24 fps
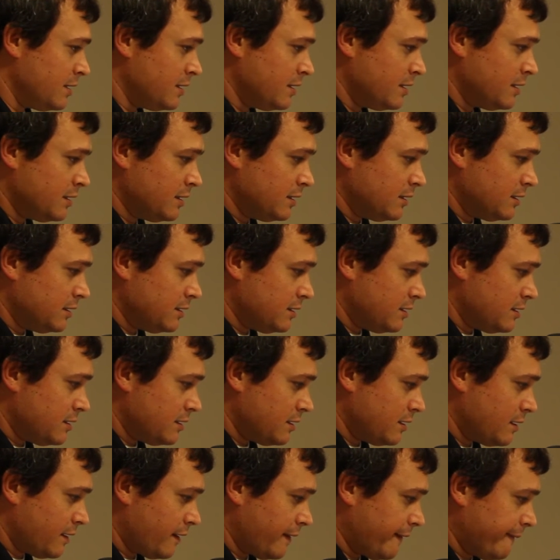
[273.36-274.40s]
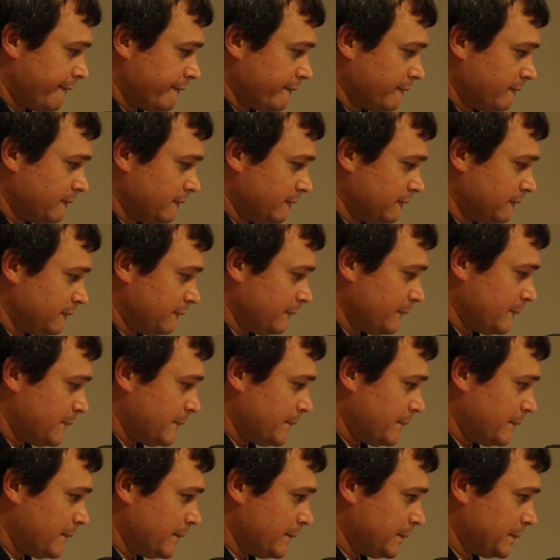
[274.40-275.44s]

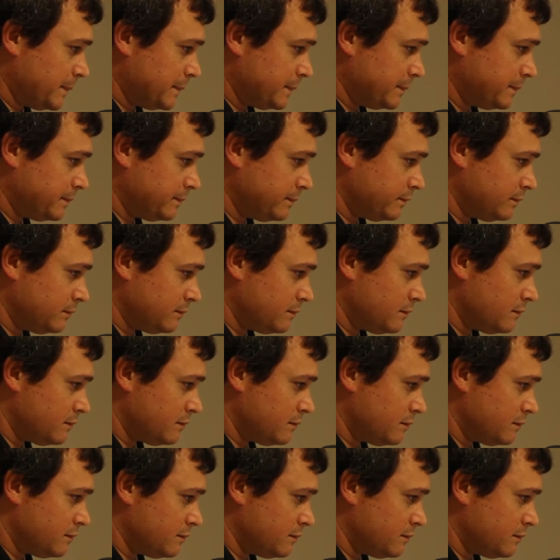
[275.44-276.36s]
(silence)